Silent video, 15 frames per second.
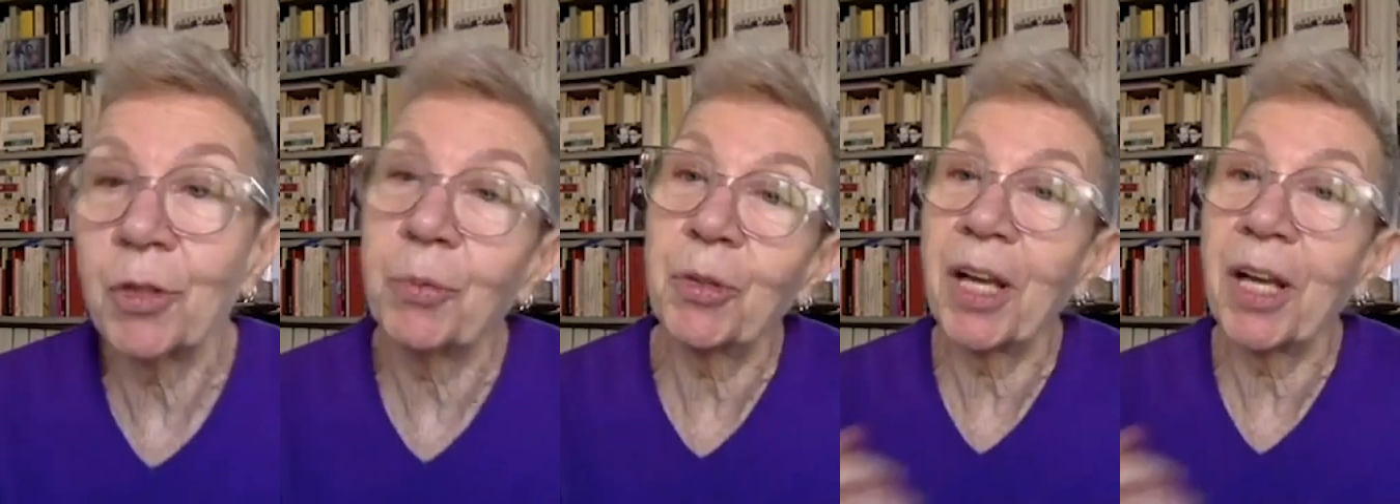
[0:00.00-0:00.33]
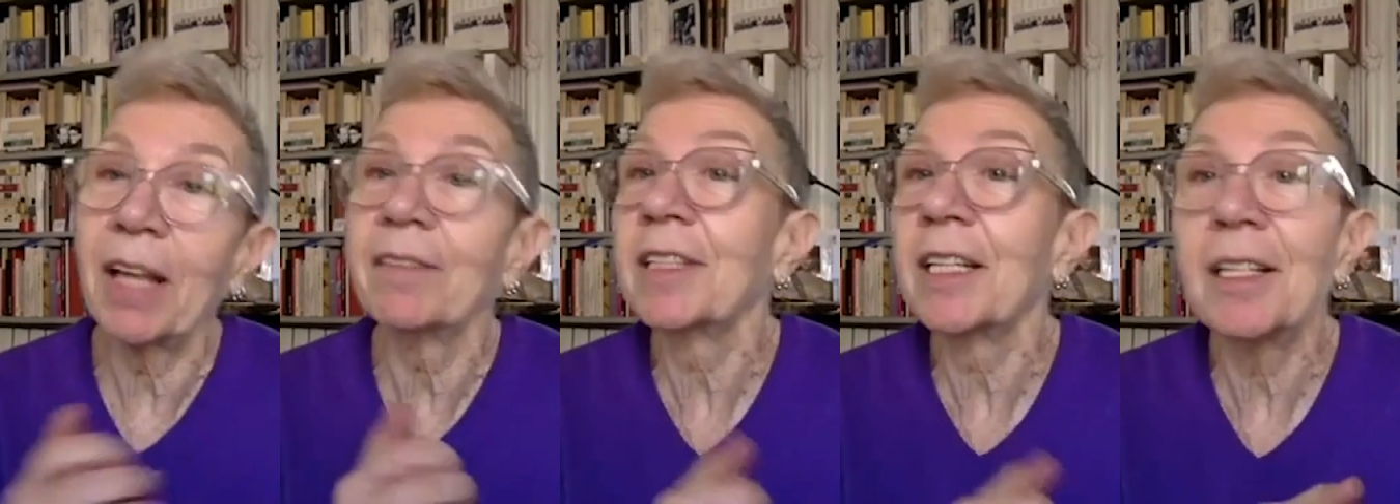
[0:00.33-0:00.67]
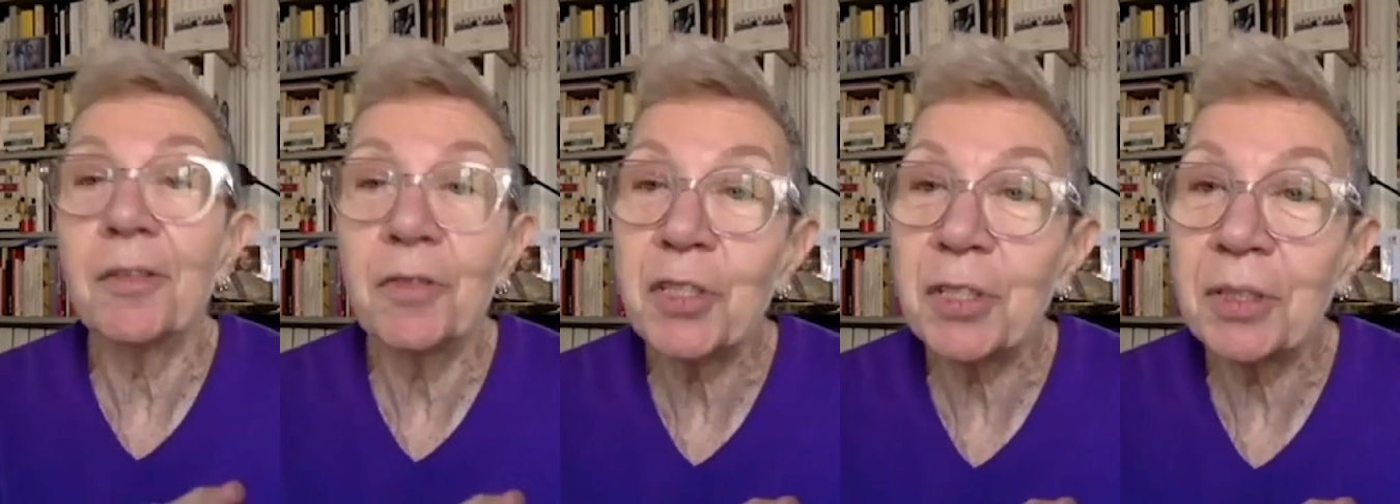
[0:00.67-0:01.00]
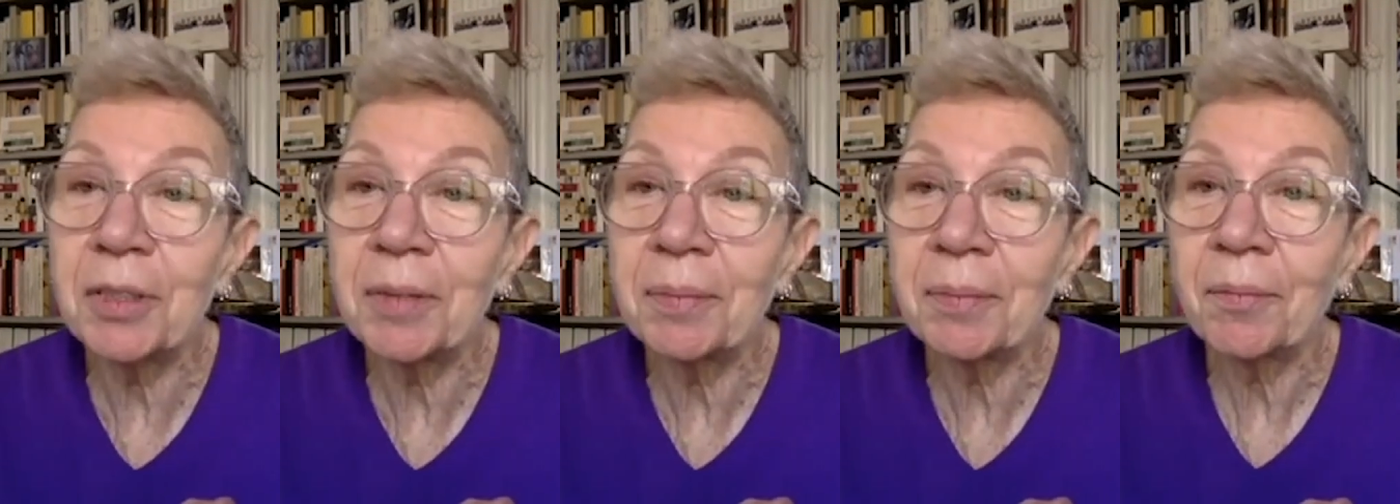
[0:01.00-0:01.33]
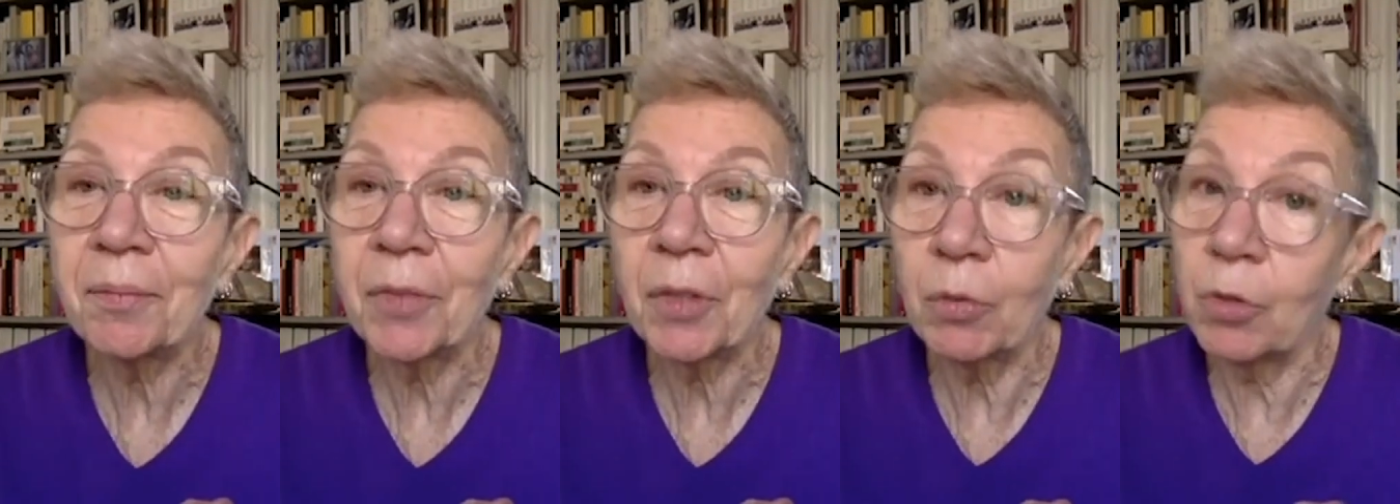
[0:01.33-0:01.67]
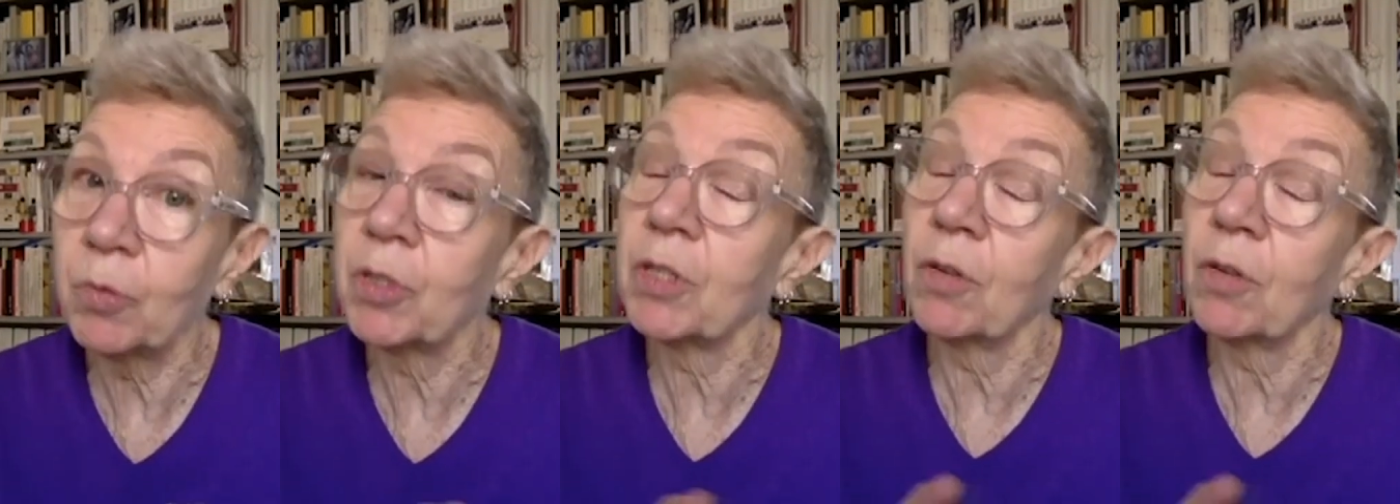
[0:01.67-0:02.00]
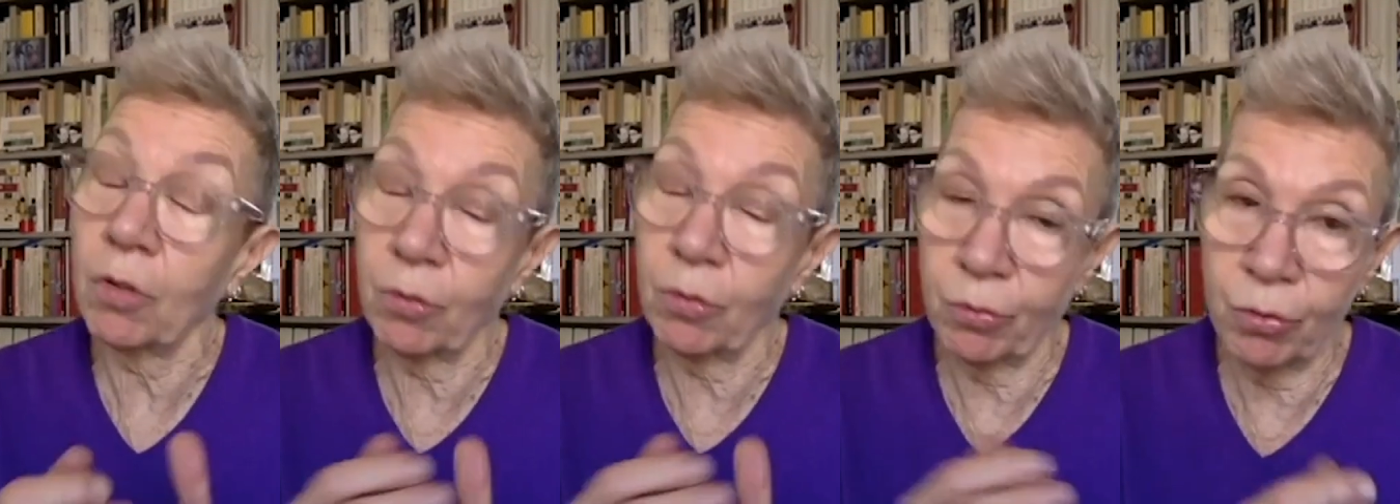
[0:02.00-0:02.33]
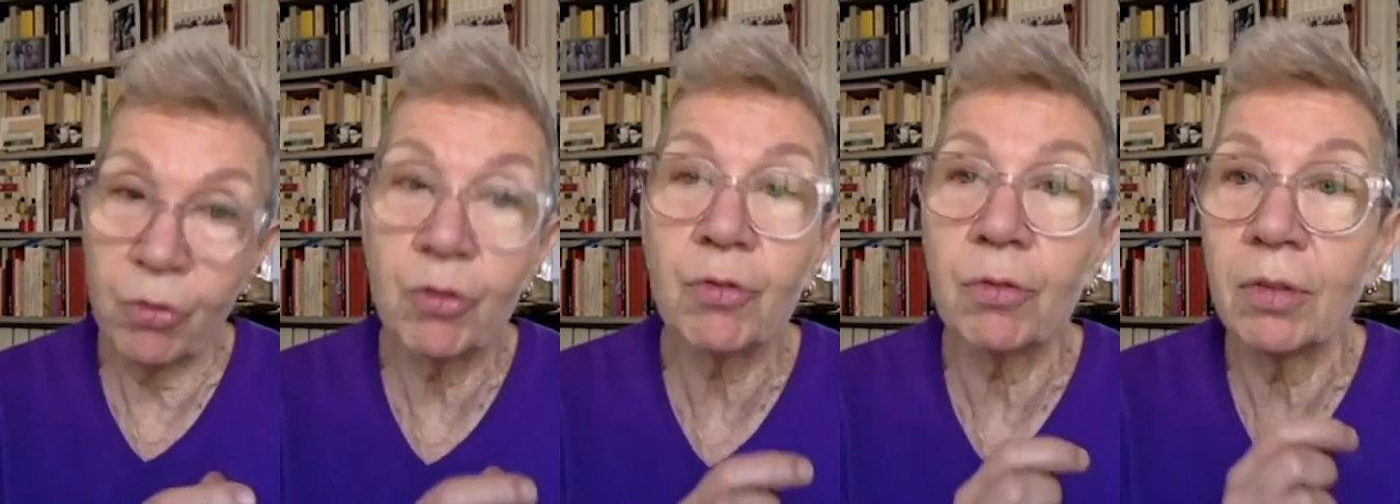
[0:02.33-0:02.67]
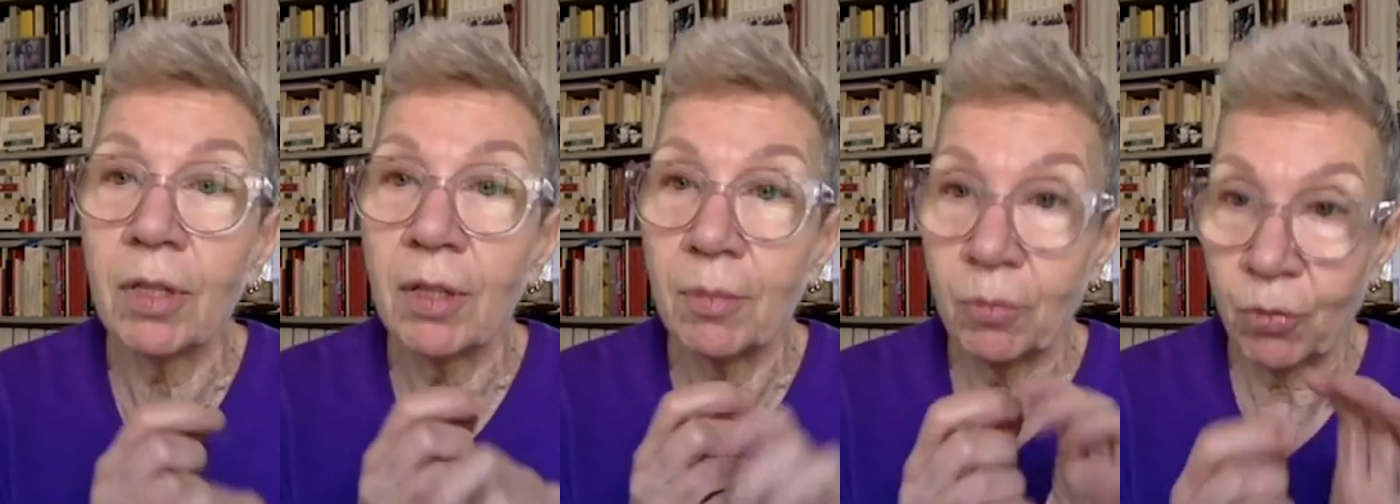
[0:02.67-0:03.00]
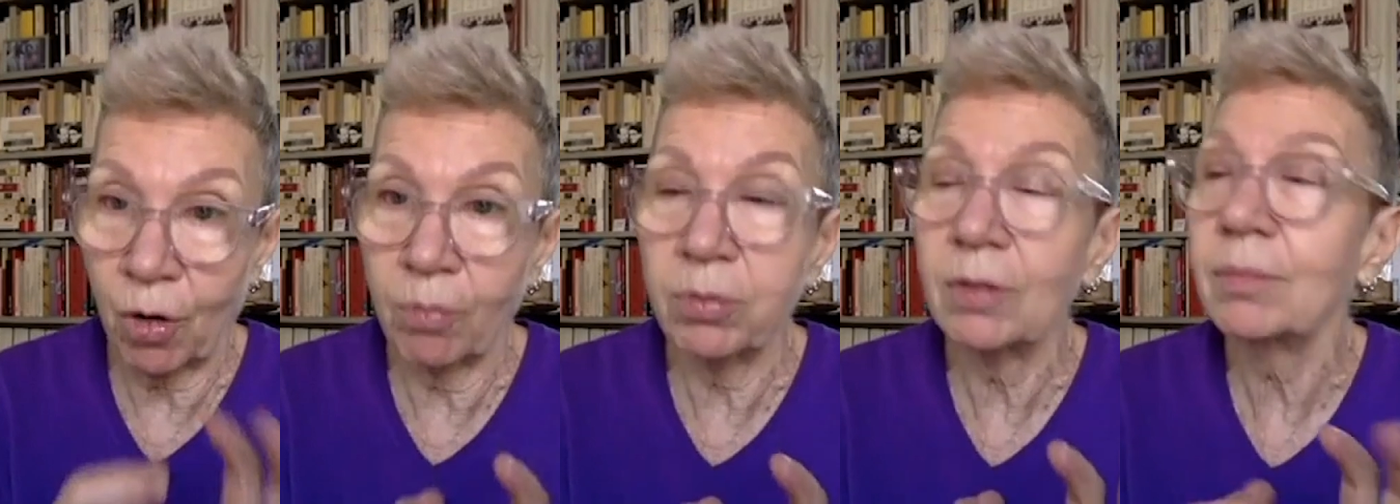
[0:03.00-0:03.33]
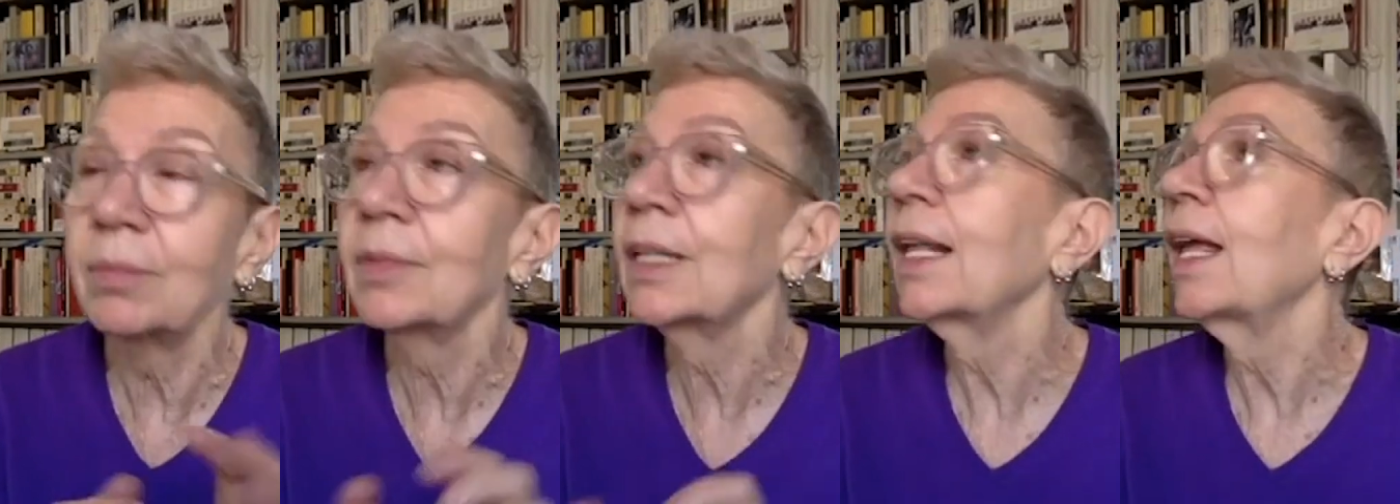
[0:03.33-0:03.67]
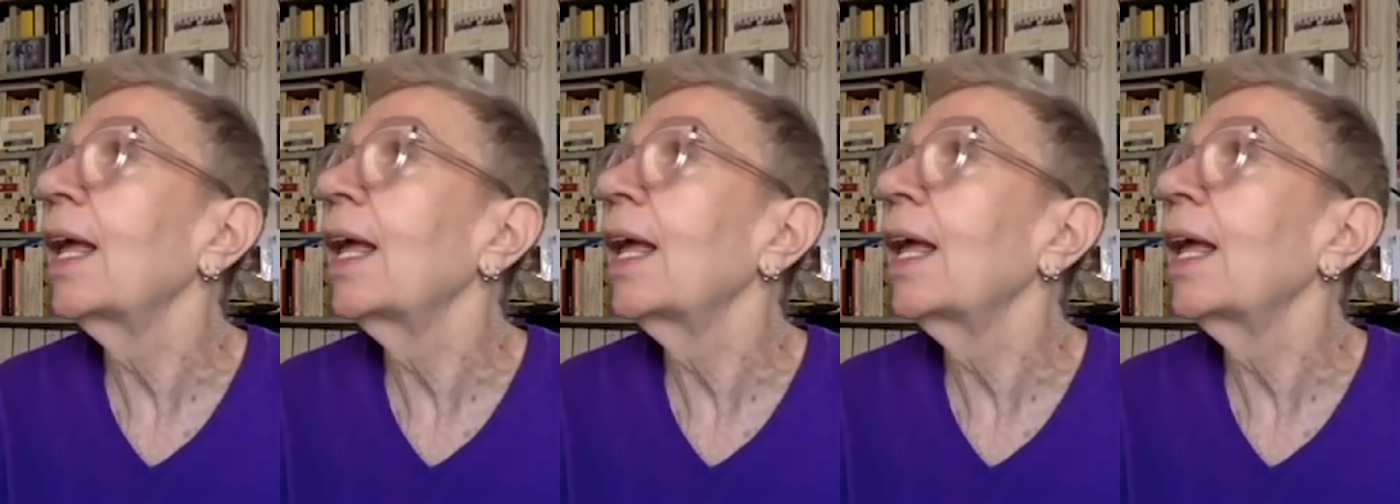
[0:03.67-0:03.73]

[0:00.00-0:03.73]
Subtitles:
Well, we had television, which was a crucial problem,